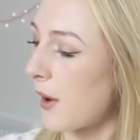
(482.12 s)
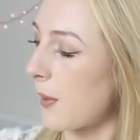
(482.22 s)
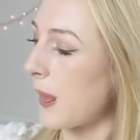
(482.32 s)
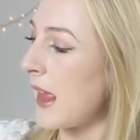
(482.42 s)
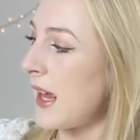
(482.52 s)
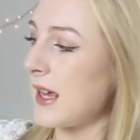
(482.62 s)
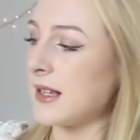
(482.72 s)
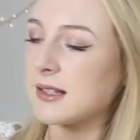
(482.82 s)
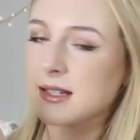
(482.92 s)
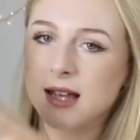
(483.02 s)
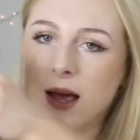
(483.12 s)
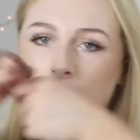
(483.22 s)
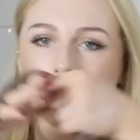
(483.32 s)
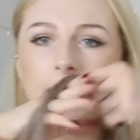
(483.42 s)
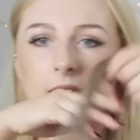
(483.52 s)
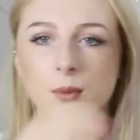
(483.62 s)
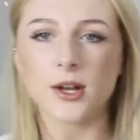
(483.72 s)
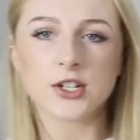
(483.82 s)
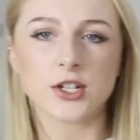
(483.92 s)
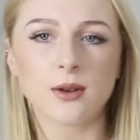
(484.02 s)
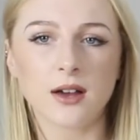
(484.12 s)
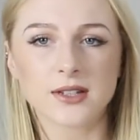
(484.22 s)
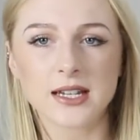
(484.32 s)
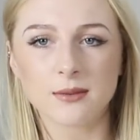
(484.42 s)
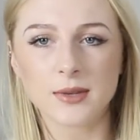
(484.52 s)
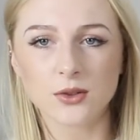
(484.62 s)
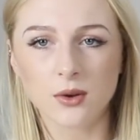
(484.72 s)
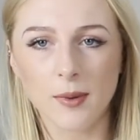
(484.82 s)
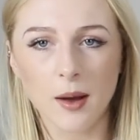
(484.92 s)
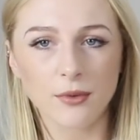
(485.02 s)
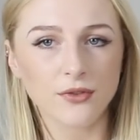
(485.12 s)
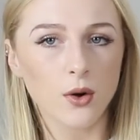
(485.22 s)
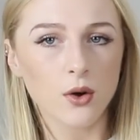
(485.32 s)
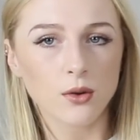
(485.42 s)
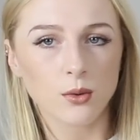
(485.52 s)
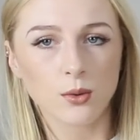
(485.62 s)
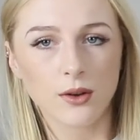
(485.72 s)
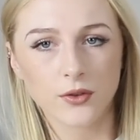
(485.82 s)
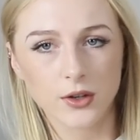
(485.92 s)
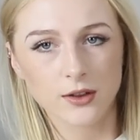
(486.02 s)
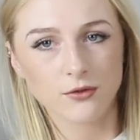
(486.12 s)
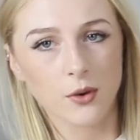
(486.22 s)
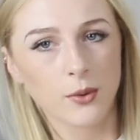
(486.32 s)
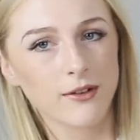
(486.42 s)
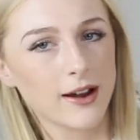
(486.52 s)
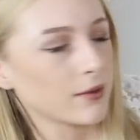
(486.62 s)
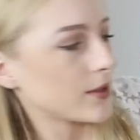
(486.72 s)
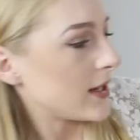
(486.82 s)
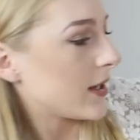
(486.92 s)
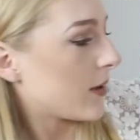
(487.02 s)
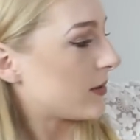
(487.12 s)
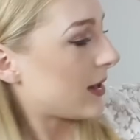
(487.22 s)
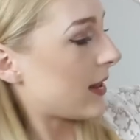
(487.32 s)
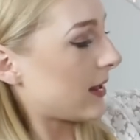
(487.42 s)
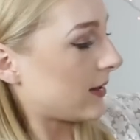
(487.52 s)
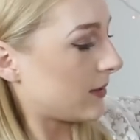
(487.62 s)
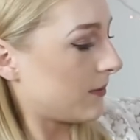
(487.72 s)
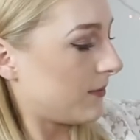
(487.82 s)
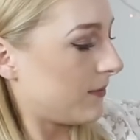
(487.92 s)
one is this handbag, which you have seen me talk about before. Oh, I've got it the wrong way around. It goes like this.